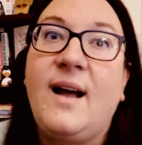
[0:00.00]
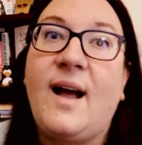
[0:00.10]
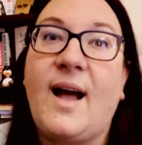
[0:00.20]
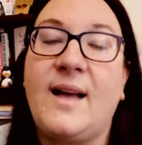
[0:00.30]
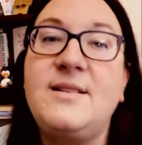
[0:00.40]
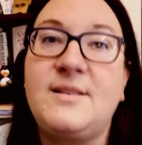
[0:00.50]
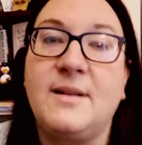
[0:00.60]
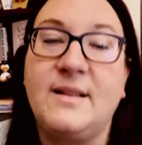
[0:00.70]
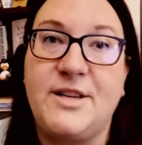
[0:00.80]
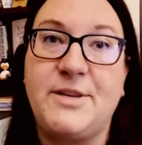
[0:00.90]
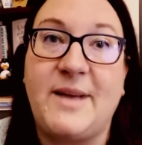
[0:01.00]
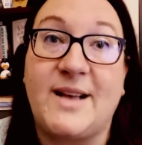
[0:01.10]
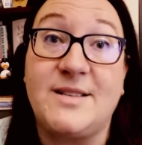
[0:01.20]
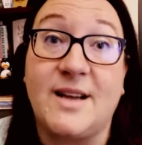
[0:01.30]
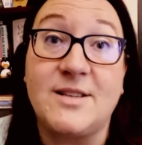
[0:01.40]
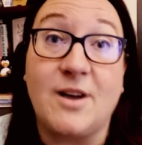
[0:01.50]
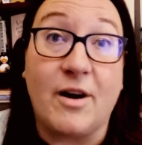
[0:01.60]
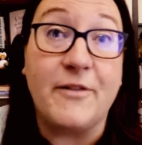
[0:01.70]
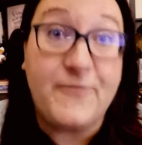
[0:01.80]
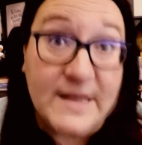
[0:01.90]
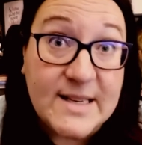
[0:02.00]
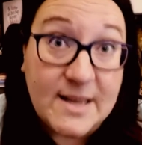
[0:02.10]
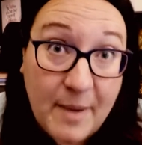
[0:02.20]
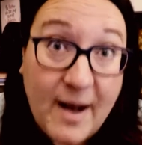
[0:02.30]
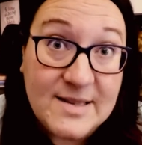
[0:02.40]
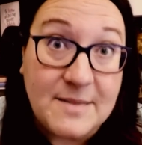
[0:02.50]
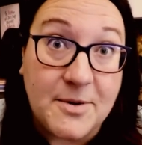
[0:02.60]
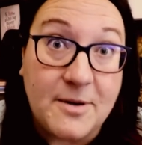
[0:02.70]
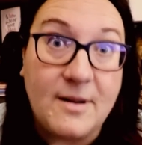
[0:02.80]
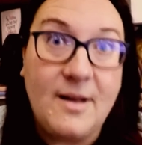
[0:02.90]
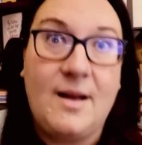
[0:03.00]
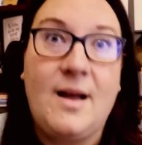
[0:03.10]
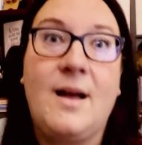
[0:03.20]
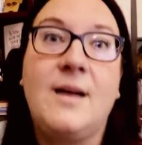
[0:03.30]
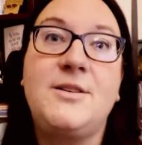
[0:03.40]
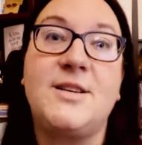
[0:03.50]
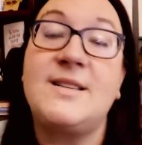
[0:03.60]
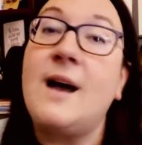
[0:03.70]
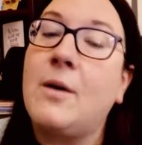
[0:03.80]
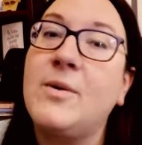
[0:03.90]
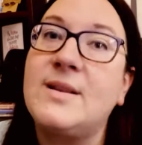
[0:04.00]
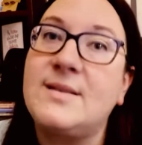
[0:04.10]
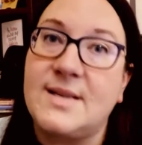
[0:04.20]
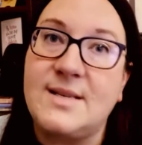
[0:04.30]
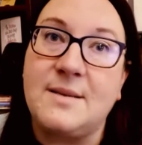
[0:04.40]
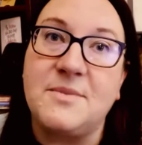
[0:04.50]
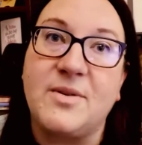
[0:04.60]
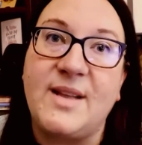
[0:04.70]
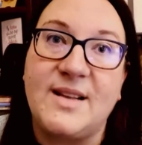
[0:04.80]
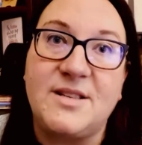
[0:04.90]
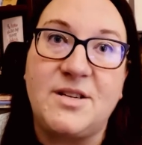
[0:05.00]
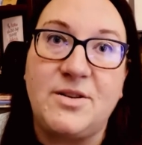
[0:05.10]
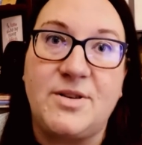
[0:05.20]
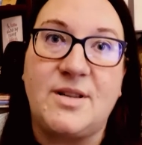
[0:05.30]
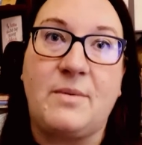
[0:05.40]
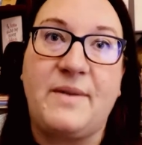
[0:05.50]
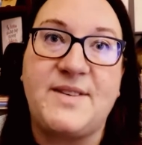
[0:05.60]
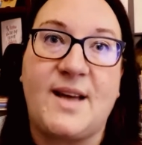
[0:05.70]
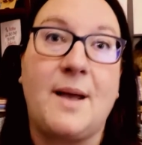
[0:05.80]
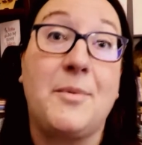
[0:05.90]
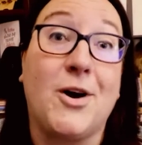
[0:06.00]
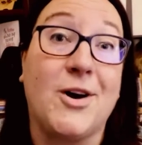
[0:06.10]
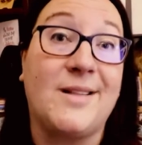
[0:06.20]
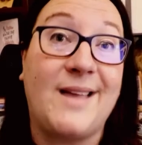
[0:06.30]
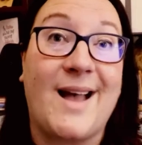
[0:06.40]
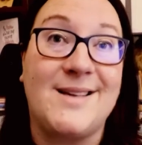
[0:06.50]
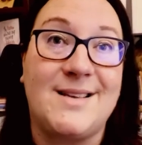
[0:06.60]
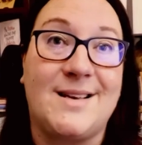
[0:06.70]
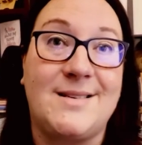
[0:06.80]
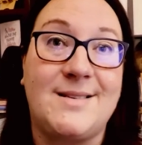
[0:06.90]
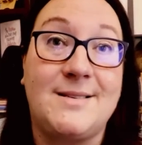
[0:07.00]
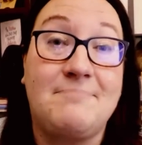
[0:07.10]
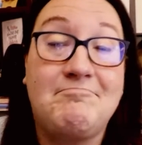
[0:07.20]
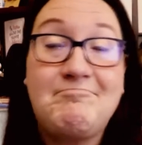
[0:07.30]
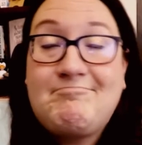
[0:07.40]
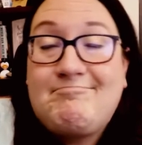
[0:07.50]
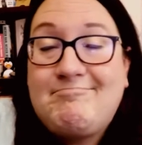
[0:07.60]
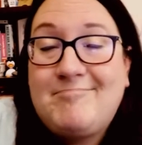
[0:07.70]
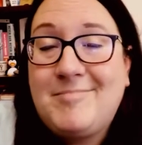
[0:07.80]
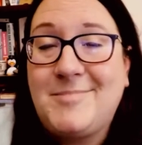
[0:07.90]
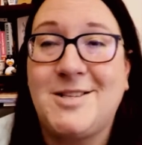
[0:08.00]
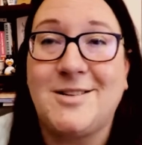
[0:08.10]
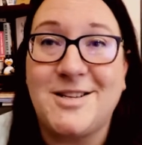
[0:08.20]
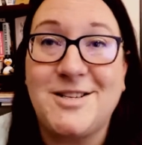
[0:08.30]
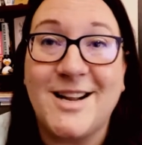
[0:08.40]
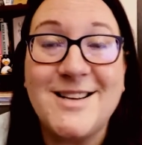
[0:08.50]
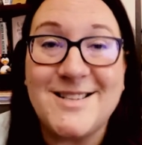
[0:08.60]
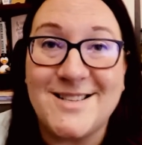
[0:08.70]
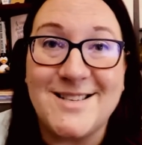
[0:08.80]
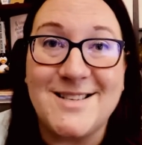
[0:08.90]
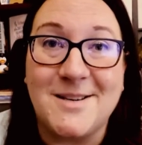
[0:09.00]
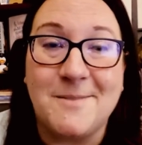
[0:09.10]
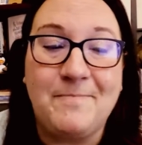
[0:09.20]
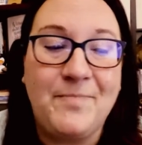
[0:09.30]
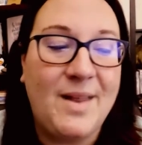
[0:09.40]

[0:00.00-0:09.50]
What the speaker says: elite gymnastics, are physically possible, just not with the systems or the institution that we've set up currently as is. So let's change the system.